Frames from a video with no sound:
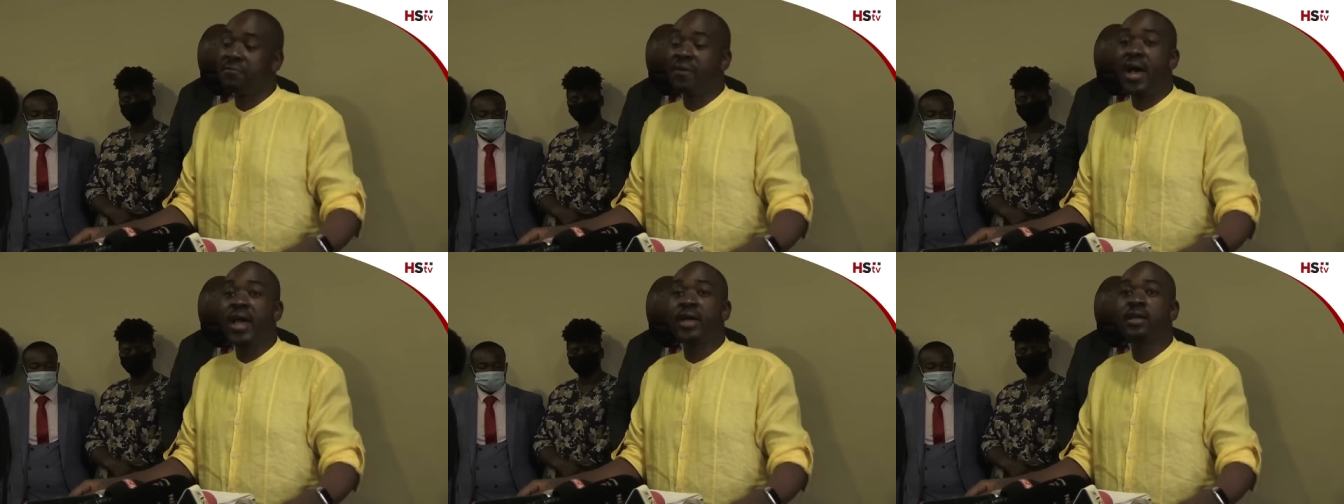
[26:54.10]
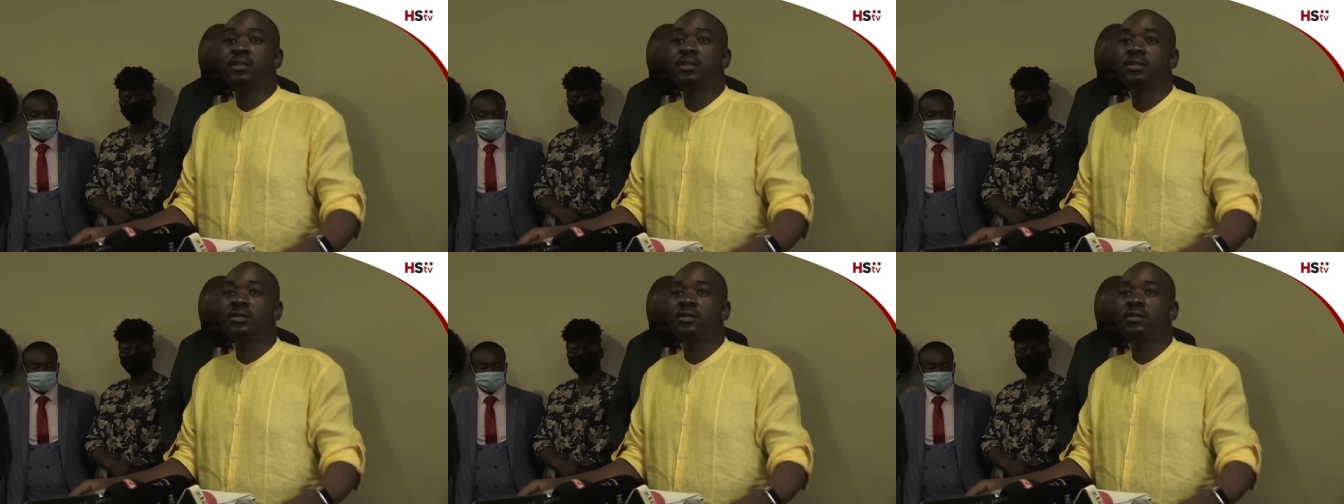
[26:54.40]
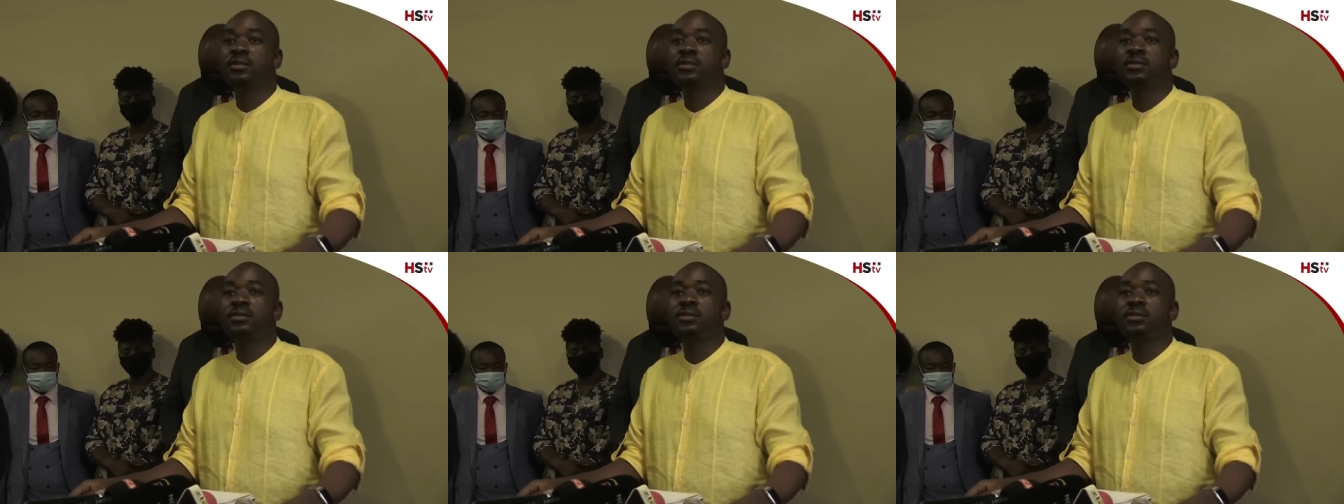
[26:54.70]
fine,
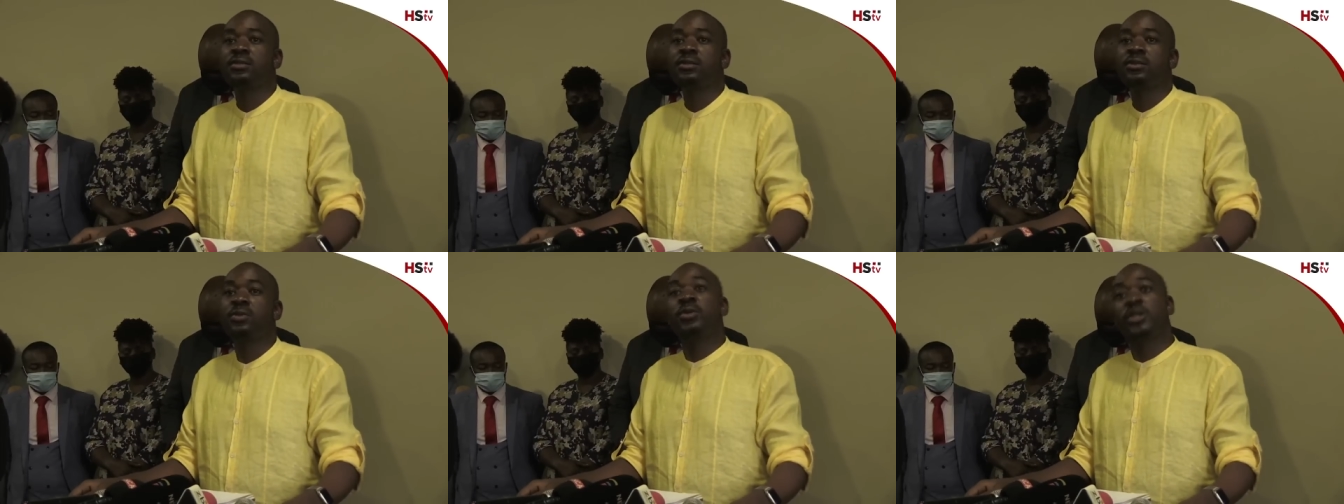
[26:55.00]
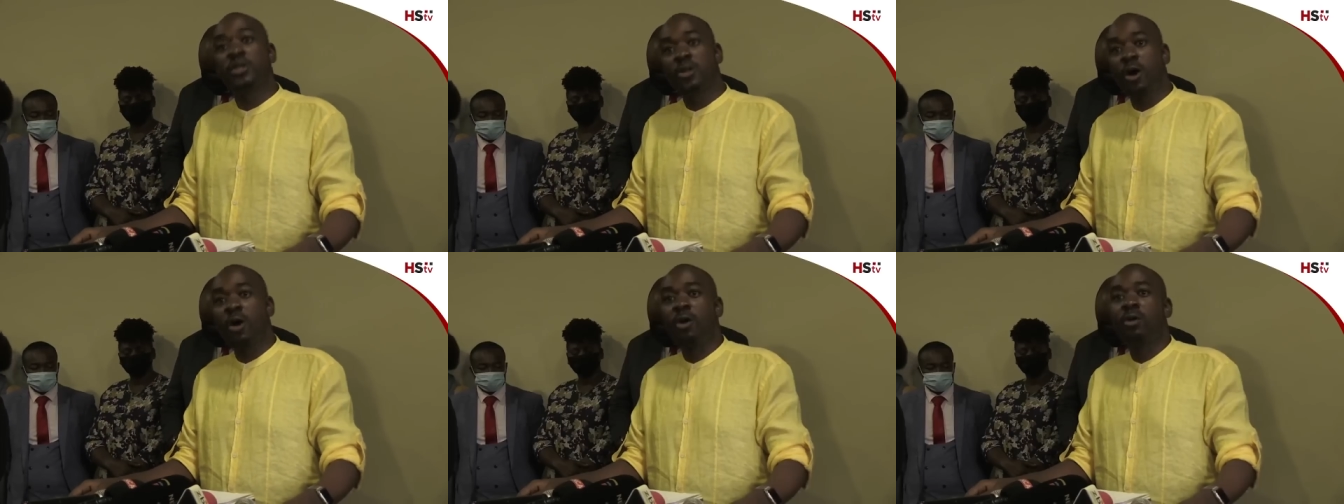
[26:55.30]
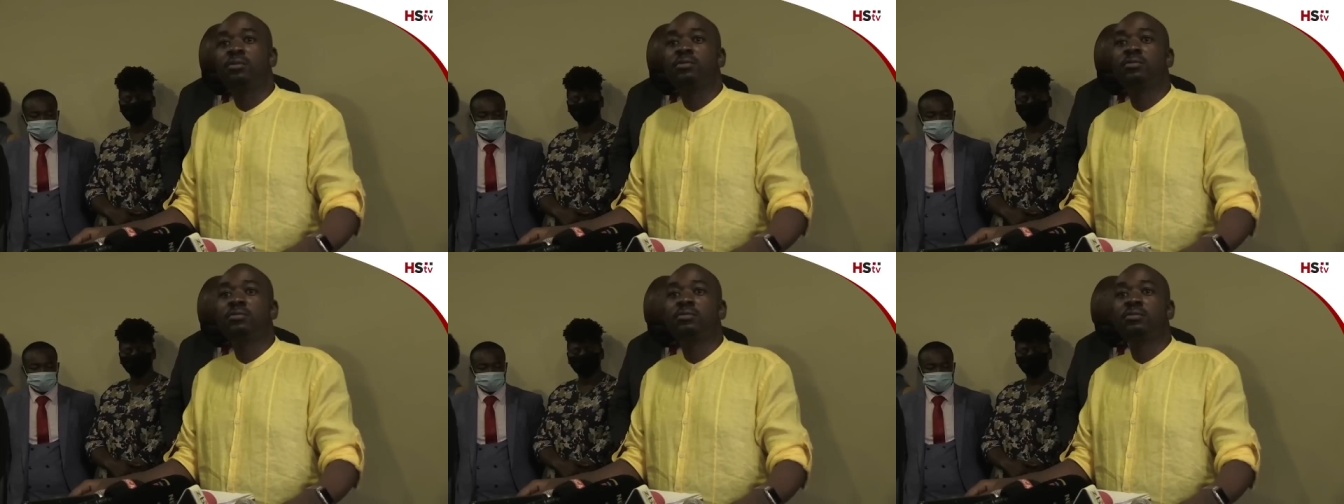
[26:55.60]
we
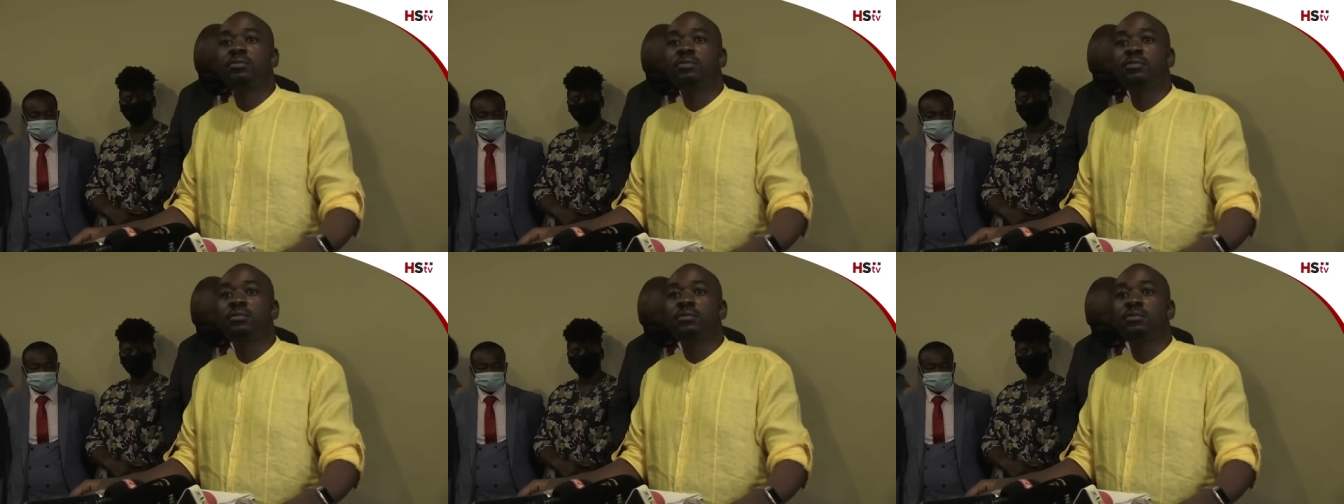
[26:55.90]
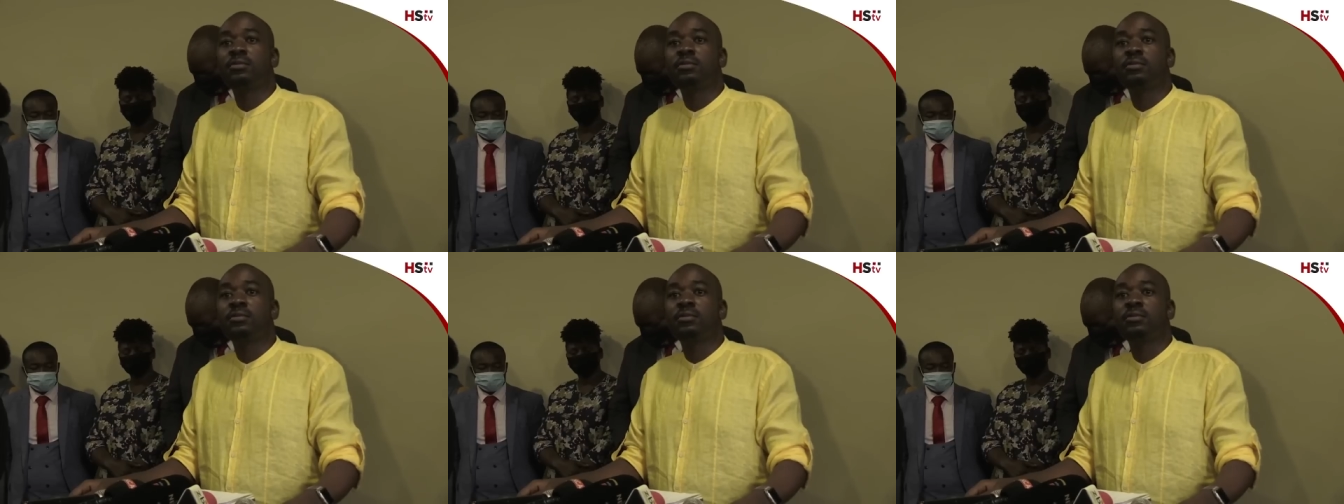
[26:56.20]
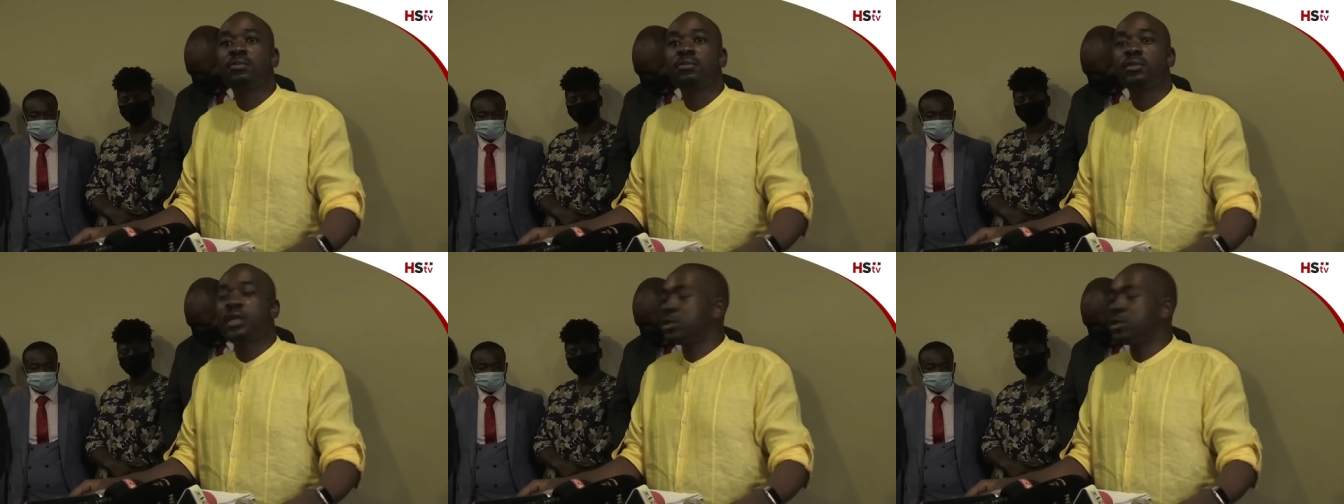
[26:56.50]
know
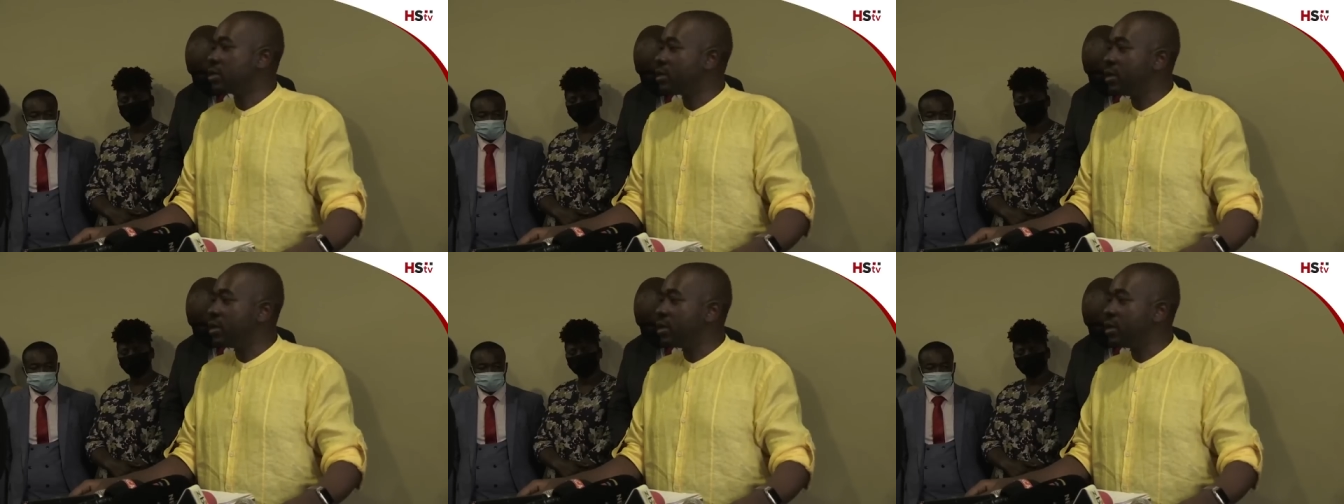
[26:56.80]
that